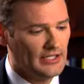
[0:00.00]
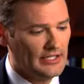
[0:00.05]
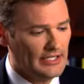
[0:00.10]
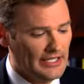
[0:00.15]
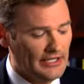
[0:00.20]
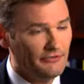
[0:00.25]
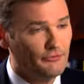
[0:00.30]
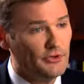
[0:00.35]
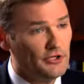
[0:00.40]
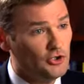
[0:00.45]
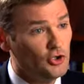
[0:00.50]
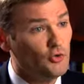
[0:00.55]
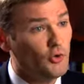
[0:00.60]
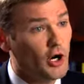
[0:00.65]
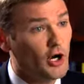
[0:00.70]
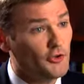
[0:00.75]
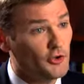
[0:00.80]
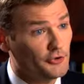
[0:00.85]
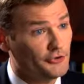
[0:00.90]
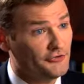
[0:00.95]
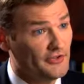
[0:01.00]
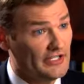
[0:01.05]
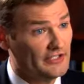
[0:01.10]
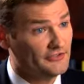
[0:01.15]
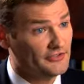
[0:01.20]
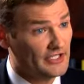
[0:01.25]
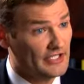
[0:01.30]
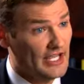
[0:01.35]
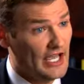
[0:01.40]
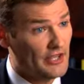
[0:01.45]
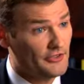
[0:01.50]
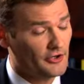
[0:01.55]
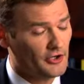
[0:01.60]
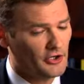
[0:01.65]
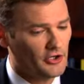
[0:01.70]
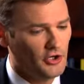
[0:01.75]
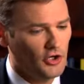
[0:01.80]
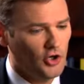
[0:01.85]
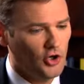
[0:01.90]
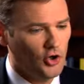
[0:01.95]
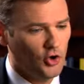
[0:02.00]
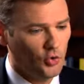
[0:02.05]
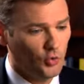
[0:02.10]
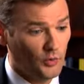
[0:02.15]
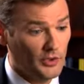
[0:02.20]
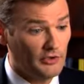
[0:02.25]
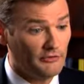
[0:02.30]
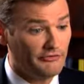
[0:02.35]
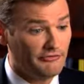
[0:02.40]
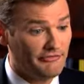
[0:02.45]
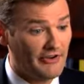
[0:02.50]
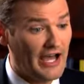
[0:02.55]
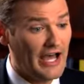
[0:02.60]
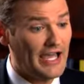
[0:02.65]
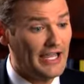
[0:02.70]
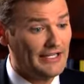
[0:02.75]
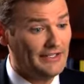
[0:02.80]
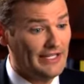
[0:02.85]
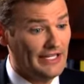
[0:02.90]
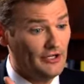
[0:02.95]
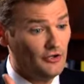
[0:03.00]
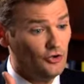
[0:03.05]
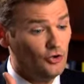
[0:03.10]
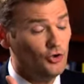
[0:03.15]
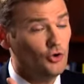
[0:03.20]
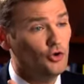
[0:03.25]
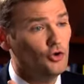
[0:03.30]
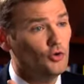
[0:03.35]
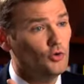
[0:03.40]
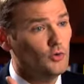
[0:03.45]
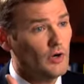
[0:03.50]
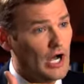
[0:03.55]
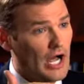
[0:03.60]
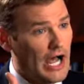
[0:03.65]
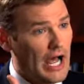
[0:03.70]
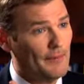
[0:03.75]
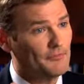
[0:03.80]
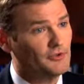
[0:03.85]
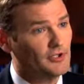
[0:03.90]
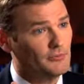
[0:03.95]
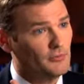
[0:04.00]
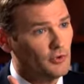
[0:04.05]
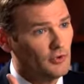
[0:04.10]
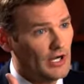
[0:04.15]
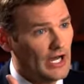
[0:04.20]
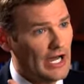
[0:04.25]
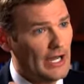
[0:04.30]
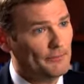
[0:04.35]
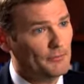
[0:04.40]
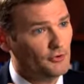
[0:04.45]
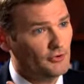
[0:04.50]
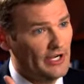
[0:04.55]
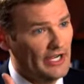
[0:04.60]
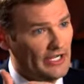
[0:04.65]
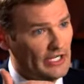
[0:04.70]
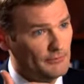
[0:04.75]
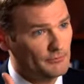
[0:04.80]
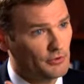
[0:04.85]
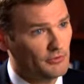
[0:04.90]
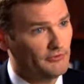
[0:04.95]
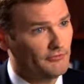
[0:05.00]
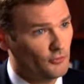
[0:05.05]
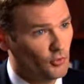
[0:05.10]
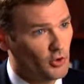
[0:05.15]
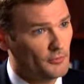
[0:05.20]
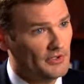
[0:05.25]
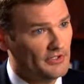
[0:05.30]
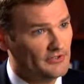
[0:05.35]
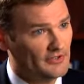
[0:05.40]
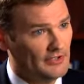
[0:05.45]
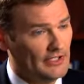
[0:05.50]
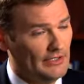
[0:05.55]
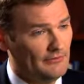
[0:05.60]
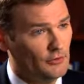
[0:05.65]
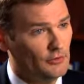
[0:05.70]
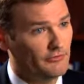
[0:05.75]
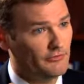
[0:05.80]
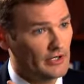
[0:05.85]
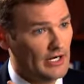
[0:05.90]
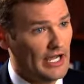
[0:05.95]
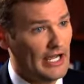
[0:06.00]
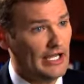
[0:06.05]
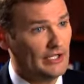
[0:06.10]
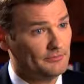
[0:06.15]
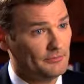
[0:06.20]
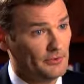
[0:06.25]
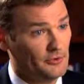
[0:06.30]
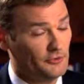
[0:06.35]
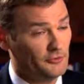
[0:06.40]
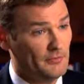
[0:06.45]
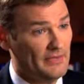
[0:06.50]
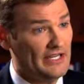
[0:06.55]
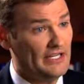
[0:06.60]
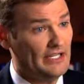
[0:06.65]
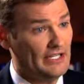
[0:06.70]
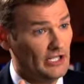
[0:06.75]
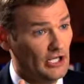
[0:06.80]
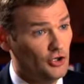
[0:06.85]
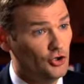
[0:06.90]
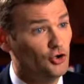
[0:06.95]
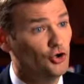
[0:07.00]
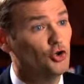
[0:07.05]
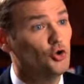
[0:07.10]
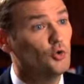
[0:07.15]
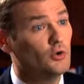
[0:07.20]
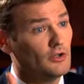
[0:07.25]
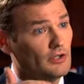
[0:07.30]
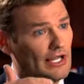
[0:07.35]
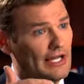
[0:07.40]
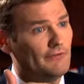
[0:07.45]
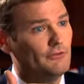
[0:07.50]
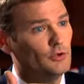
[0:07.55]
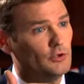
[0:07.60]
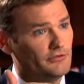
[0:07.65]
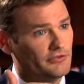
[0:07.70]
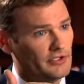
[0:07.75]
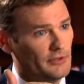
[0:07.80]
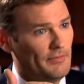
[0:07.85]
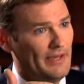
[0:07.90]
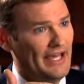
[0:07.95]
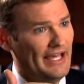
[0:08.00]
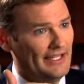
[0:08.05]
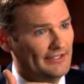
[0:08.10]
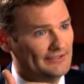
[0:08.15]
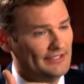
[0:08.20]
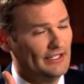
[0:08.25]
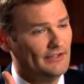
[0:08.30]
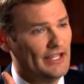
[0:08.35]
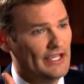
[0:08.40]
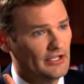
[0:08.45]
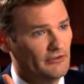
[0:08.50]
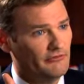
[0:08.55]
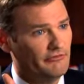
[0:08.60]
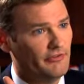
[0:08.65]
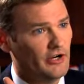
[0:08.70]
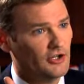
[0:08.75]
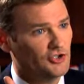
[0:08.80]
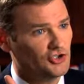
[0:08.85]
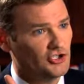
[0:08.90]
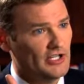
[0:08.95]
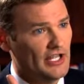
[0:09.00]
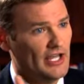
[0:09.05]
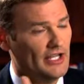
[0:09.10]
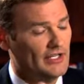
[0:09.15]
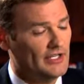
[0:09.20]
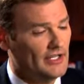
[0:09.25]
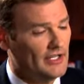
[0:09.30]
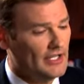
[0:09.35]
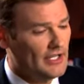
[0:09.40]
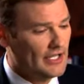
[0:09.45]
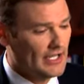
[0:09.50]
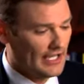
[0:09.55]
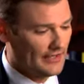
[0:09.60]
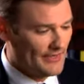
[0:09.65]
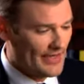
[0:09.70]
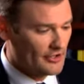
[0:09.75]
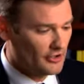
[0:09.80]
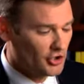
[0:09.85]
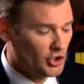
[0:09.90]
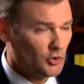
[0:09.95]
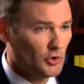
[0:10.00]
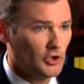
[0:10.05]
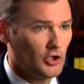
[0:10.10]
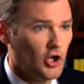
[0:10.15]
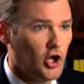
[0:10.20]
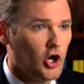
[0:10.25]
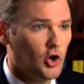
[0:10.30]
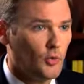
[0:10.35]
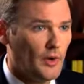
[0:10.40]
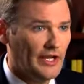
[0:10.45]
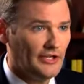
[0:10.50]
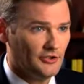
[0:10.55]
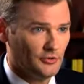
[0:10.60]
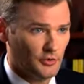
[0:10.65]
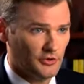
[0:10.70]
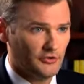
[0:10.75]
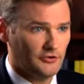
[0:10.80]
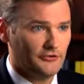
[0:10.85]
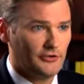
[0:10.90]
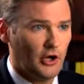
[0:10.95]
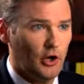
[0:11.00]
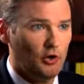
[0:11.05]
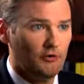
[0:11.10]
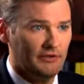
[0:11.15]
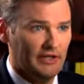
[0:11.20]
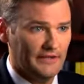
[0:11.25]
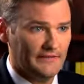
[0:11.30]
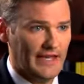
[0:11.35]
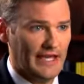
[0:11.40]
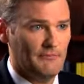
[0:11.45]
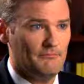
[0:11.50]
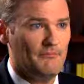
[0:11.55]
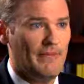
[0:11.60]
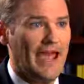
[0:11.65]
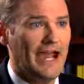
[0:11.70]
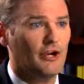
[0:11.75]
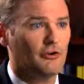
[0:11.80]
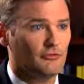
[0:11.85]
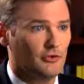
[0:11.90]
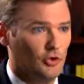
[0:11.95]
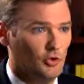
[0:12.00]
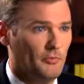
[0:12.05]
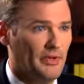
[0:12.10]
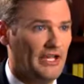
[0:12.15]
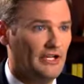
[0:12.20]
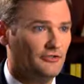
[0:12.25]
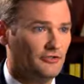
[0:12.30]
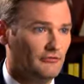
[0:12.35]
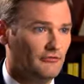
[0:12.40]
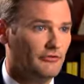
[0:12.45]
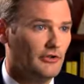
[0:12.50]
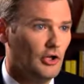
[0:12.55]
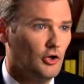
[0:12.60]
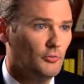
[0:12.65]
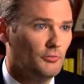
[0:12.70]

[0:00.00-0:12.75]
If we do all those things together, we'll find a new optimal operating performance level for hospitals, meaning a new level of capacity they can function at, and that'll go a long way towards solving that macro patient flow